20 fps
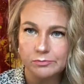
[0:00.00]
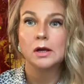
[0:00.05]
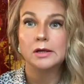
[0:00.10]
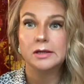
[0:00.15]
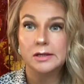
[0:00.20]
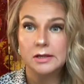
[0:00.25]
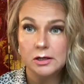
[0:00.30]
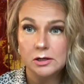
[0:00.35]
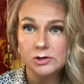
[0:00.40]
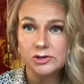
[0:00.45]

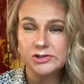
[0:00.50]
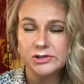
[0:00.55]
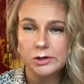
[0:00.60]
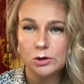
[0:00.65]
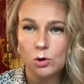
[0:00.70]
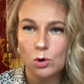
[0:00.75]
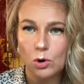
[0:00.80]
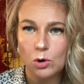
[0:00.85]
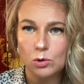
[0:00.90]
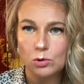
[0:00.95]
Years
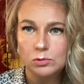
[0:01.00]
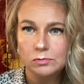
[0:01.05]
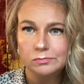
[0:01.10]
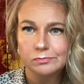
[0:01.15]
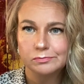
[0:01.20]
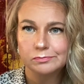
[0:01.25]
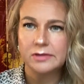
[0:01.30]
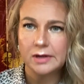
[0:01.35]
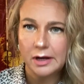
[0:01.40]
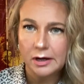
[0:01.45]
ago,
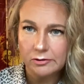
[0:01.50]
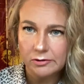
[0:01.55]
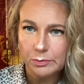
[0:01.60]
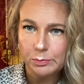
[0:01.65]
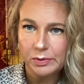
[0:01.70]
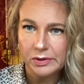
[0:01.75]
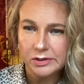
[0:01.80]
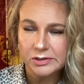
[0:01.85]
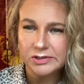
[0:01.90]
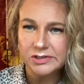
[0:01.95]

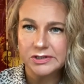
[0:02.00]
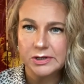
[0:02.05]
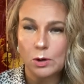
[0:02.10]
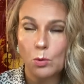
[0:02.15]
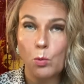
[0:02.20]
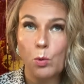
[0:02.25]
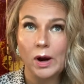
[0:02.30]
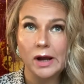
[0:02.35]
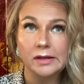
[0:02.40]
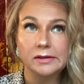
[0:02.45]
therapists,
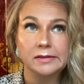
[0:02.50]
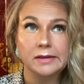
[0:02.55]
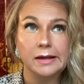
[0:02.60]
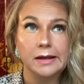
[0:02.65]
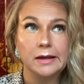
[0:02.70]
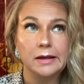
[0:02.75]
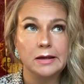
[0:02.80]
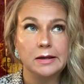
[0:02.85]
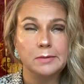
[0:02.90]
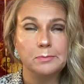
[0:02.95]
when
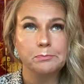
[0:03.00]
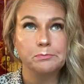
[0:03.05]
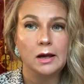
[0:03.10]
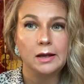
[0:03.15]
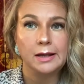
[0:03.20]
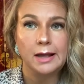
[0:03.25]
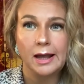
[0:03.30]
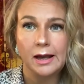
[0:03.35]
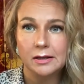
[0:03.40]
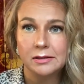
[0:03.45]
they
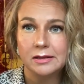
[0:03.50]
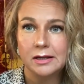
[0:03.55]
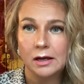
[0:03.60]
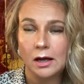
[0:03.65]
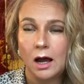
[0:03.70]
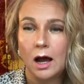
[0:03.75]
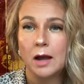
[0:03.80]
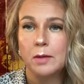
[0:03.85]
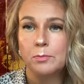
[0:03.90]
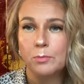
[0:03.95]
had the
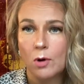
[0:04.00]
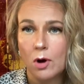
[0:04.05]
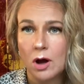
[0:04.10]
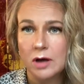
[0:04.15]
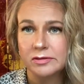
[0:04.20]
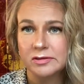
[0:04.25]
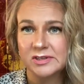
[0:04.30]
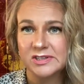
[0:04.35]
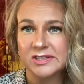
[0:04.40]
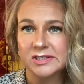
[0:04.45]

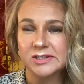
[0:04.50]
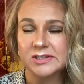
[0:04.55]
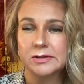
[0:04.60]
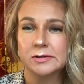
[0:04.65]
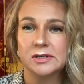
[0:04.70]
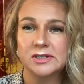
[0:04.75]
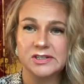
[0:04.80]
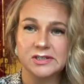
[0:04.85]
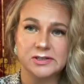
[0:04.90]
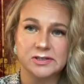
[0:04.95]
hypothesis
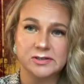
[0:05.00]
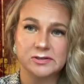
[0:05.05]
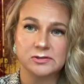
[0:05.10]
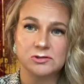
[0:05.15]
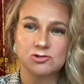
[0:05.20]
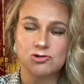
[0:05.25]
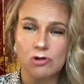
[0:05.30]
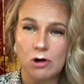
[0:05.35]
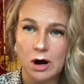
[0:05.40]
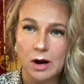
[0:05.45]
this is
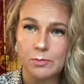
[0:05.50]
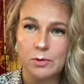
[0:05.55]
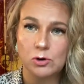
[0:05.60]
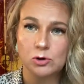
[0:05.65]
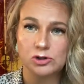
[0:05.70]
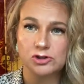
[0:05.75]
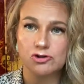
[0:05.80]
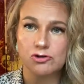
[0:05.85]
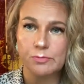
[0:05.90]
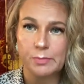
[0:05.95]
trauma
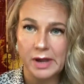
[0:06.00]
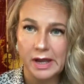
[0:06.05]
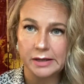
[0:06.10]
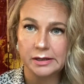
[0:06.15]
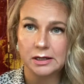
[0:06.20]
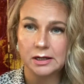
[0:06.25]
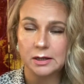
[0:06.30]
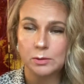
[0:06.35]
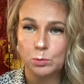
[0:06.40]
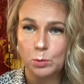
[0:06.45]
or
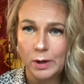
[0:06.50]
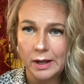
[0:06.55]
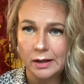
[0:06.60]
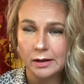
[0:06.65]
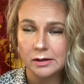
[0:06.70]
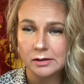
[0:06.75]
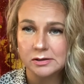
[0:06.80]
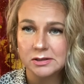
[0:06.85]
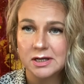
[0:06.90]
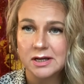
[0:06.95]
traumatic
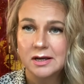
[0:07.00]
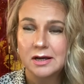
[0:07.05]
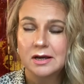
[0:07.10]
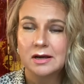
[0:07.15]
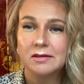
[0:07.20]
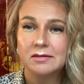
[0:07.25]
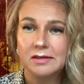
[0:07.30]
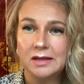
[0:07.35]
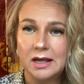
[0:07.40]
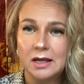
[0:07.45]
event,
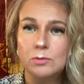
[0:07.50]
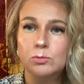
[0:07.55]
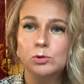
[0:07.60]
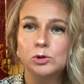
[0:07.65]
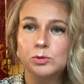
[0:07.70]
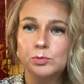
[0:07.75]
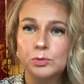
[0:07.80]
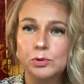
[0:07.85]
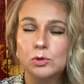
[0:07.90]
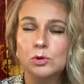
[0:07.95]
they
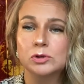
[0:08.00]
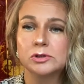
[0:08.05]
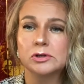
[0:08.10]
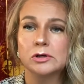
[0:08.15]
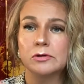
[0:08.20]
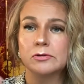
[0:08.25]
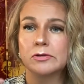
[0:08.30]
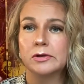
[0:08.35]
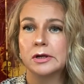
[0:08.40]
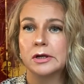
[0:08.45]
would put
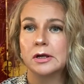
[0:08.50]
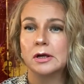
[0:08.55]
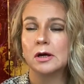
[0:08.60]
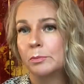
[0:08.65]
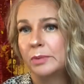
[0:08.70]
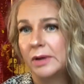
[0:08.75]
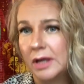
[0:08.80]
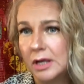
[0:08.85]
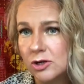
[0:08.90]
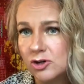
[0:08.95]
the
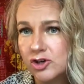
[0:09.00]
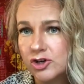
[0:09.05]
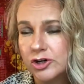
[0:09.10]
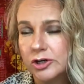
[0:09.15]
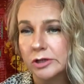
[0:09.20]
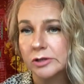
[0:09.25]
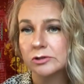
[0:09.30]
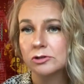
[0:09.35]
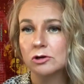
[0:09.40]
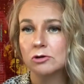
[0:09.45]

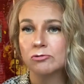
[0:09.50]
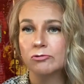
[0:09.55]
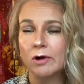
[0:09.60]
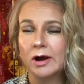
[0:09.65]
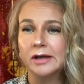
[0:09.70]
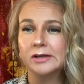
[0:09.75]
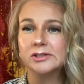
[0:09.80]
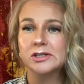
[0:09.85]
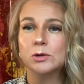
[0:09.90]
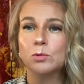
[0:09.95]
patient
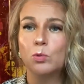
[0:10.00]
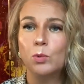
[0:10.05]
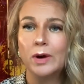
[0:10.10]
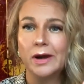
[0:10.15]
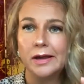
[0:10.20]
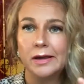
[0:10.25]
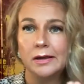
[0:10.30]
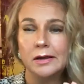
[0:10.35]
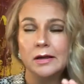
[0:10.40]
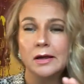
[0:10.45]
right
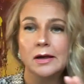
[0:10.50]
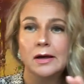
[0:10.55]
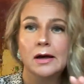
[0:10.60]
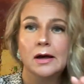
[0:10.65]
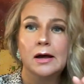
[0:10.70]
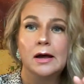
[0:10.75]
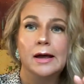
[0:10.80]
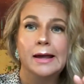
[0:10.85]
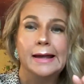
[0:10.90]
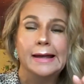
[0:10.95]
away
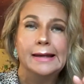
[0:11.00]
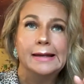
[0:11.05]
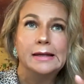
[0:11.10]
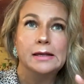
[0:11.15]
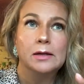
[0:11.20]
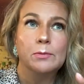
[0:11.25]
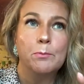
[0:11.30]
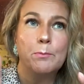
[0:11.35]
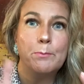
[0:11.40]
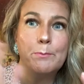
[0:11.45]

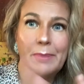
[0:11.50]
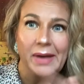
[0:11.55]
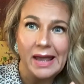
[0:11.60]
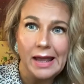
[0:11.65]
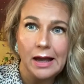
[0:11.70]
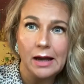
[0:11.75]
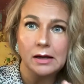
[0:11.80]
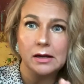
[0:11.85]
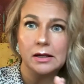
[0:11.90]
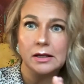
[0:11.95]

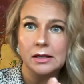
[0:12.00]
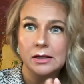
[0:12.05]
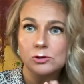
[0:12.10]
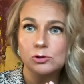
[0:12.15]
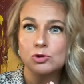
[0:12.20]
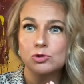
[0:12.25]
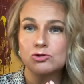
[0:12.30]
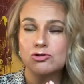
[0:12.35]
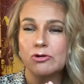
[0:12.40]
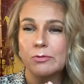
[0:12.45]
back
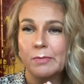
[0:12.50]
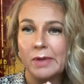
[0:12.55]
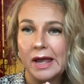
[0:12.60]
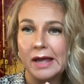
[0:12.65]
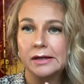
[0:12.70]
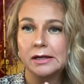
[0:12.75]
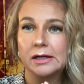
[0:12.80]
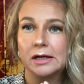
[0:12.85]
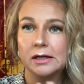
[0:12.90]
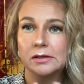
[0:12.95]
into
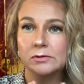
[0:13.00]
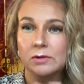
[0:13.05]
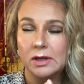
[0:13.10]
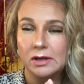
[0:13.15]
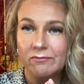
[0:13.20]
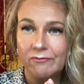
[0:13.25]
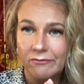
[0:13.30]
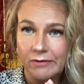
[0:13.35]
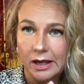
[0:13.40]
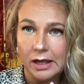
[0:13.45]
traumatic
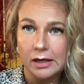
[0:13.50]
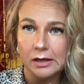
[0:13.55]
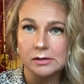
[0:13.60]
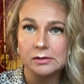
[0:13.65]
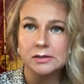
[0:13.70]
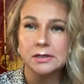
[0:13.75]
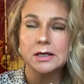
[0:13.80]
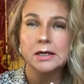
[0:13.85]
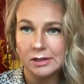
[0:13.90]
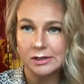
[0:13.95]

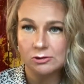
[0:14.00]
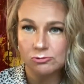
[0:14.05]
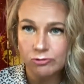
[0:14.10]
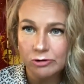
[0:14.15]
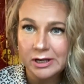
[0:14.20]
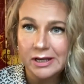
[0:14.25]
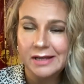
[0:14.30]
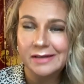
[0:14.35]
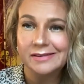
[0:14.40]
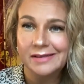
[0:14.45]
event,
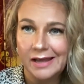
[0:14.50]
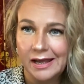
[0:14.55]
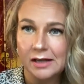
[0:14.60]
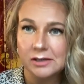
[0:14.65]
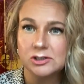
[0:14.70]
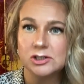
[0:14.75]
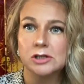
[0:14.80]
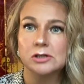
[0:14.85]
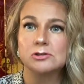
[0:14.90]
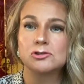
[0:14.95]

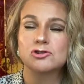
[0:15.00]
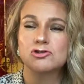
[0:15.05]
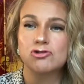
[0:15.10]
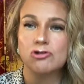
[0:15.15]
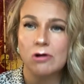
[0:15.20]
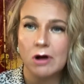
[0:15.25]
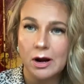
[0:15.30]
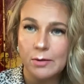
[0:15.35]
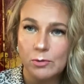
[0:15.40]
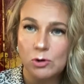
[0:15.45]
reenacting
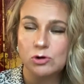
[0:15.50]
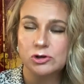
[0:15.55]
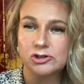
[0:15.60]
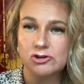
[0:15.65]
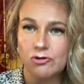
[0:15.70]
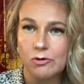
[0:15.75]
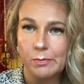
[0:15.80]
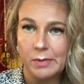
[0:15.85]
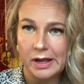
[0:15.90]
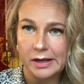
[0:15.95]
trauma or
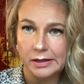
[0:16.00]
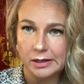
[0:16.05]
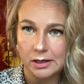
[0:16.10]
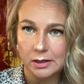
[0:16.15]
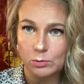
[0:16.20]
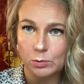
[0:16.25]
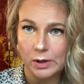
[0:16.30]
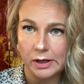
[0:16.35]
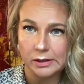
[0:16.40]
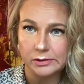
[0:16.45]
traumatic
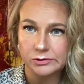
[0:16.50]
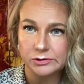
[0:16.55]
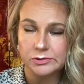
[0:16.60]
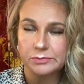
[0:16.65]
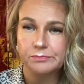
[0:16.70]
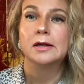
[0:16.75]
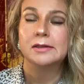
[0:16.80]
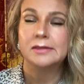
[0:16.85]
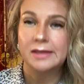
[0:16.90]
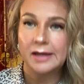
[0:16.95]
event.
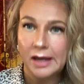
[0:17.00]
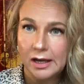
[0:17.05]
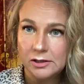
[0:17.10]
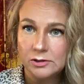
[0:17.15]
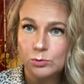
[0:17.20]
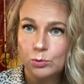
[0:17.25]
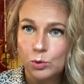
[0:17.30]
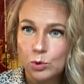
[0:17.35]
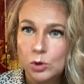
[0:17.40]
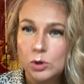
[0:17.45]

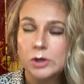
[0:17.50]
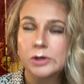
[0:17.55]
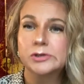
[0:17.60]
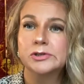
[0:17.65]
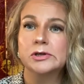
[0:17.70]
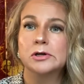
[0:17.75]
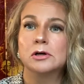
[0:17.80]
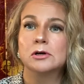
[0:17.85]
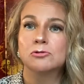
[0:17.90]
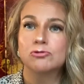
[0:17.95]
That would
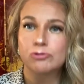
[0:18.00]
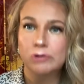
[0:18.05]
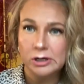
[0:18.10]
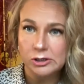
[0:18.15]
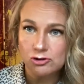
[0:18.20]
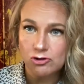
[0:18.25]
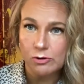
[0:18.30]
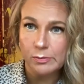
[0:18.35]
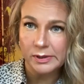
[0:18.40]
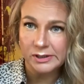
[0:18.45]

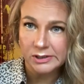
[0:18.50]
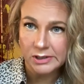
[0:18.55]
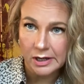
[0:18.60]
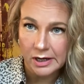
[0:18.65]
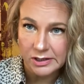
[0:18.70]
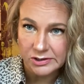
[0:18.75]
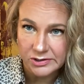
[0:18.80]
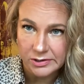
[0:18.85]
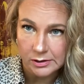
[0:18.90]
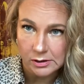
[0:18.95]

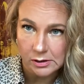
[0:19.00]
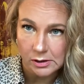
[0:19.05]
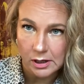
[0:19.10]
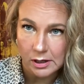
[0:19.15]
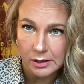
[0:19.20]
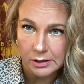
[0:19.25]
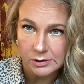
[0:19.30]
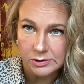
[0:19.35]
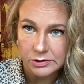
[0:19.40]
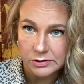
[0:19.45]
re-traumatize the
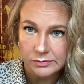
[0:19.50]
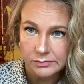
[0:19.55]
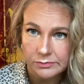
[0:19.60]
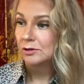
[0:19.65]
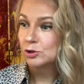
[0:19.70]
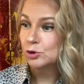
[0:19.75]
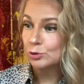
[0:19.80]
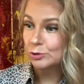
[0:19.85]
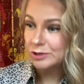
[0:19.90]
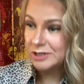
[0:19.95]
client.
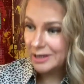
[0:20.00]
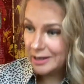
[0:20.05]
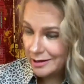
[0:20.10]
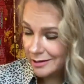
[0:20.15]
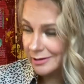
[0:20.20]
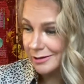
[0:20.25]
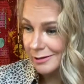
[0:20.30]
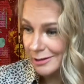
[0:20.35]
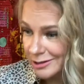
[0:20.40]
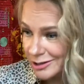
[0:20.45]
Today,
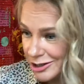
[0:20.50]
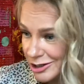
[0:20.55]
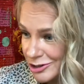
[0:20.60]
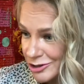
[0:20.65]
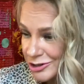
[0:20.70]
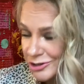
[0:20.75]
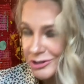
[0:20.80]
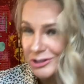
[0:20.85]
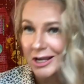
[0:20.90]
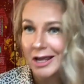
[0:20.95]

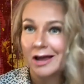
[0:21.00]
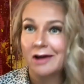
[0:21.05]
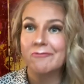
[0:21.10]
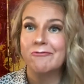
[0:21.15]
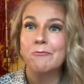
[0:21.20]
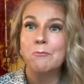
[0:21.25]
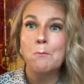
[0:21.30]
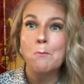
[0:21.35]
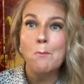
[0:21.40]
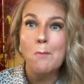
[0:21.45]
clinicians
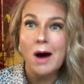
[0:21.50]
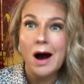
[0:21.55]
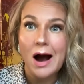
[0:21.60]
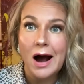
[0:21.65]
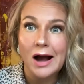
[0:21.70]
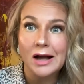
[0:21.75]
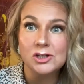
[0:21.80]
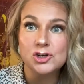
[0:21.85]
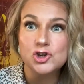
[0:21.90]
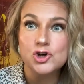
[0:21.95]
have
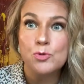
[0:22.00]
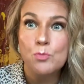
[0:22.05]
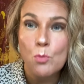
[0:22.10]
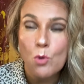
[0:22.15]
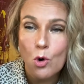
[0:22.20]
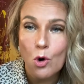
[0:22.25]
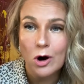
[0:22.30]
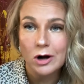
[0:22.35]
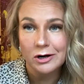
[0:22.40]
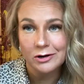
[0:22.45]
much
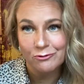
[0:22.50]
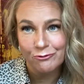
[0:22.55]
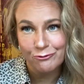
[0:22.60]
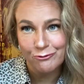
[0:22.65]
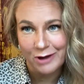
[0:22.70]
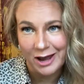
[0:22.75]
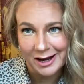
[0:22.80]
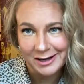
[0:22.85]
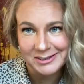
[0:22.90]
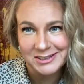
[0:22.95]
more
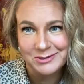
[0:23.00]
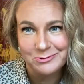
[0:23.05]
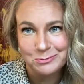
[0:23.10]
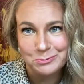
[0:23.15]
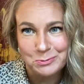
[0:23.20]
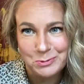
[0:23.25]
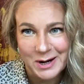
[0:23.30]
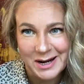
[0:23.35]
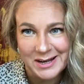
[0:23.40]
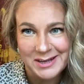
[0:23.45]
effective
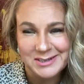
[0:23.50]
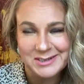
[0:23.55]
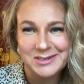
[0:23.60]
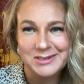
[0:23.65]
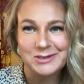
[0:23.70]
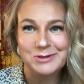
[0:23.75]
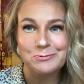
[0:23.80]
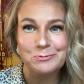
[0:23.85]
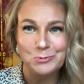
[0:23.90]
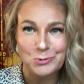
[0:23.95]
ways
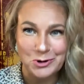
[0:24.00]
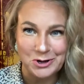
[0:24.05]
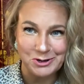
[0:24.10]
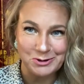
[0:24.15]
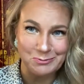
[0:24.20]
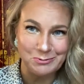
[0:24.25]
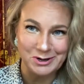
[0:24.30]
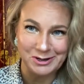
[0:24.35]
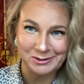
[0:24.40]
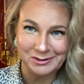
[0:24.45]
to
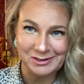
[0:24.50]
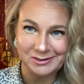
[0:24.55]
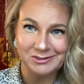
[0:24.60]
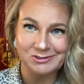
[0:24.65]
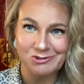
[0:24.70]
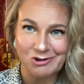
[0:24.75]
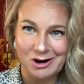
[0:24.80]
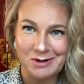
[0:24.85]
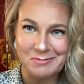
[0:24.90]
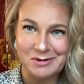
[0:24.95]
work with
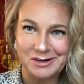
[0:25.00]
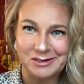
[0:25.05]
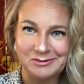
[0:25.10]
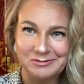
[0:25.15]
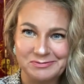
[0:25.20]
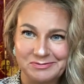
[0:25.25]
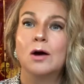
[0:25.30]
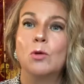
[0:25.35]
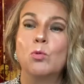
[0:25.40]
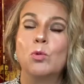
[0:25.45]
trauma
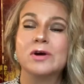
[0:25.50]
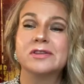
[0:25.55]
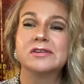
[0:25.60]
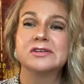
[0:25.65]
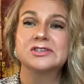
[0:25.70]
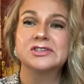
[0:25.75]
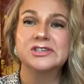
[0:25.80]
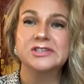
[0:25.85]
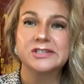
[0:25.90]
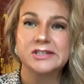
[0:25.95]
with
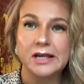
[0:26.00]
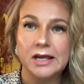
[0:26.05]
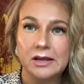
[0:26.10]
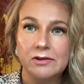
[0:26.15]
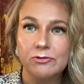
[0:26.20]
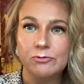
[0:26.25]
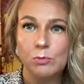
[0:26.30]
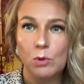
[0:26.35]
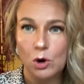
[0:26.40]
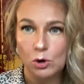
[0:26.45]
the
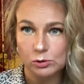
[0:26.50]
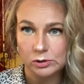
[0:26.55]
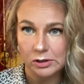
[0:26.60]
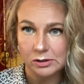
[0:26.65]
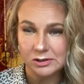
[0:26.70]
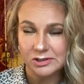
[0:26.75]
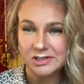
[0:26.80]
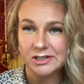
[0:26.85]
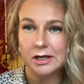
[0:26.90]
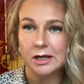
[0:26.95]
safe
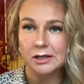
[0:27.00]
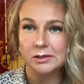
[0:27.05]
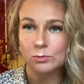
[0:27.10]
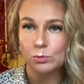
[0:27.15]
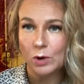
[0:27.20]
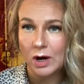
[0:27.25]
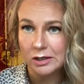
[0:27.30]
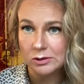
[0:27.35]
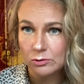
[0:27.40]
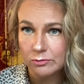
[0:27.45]
models, and
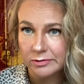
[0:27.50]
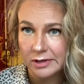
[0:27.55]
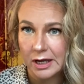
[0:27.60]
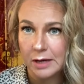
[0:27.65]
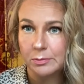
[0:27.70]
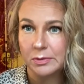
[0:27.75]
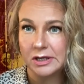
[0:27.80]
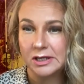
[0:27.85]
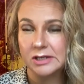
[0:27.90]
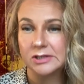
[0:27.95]
one of
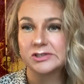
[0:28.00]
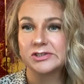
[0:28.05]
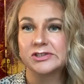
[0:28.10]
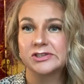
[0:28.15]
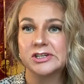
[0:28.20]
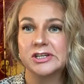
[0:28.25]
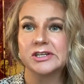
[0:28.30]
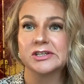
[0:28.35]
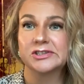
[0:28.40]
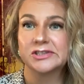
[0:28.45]
them is
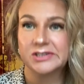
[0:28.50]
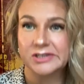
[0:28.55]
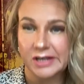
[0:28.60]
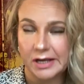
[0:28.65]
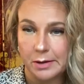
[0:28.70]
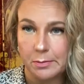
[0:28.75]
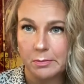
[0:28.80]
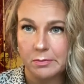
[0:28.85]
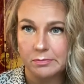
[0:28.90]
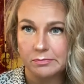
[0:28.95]

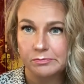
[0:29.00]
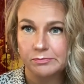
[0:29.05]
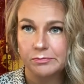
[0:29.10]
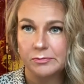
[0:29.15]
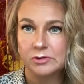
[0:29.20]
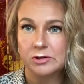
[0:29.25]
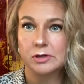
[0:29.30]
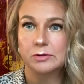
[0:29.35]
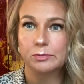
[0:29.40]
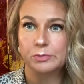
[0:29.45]
TSM,
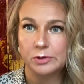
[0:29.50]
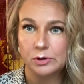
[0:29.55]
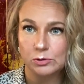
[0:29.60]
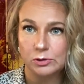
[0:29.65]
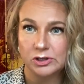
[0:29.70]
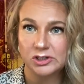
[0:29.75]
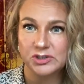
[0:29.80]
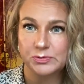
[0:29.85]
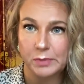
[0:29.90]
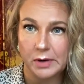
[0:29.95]

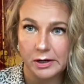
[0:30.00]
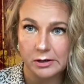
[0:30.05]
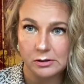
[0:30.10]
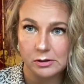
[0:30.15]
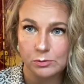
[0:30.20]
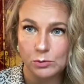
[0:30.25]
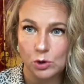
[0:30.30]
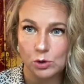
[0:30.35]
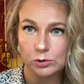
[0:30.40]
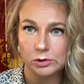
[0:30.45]
therapeutic
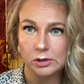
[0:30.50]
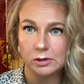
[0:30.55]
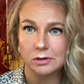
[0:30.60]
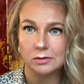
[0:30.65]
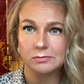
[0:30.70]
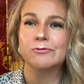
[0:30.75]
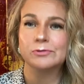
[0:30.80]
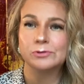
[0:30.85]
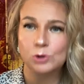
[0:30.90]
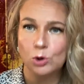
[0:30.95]
spiral model.
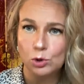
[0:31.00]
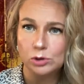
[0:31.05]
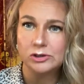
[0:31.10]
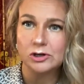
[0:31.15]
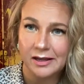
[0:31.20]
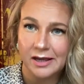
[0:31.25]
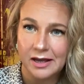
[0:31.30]
Dr.